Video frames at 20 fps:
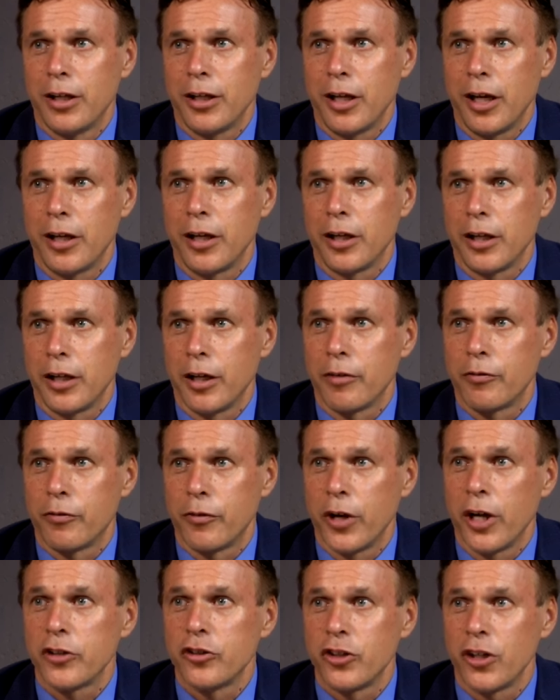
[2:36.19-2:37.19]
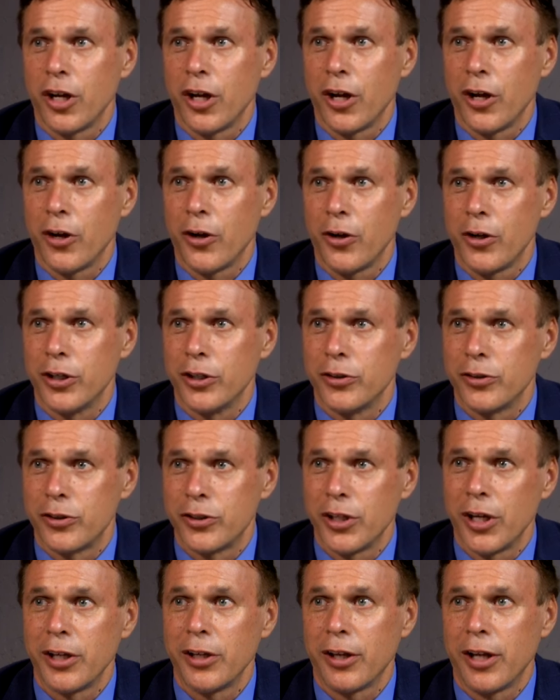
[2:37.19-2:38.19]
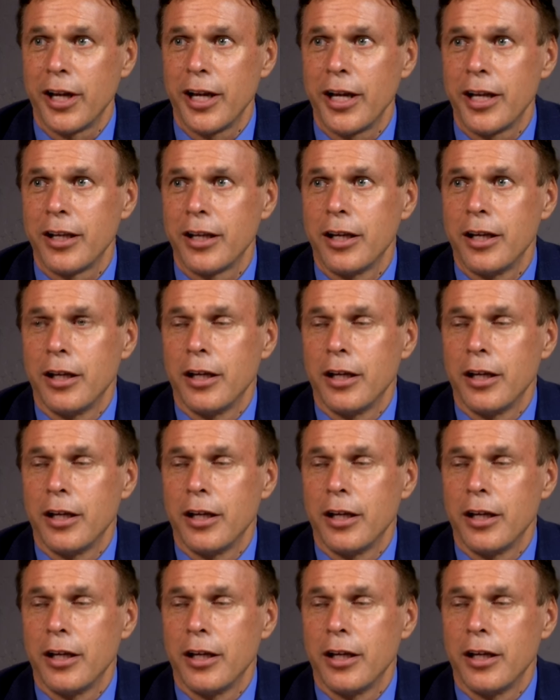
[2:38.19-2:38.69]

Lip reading: getting enough fresh air and sunlight.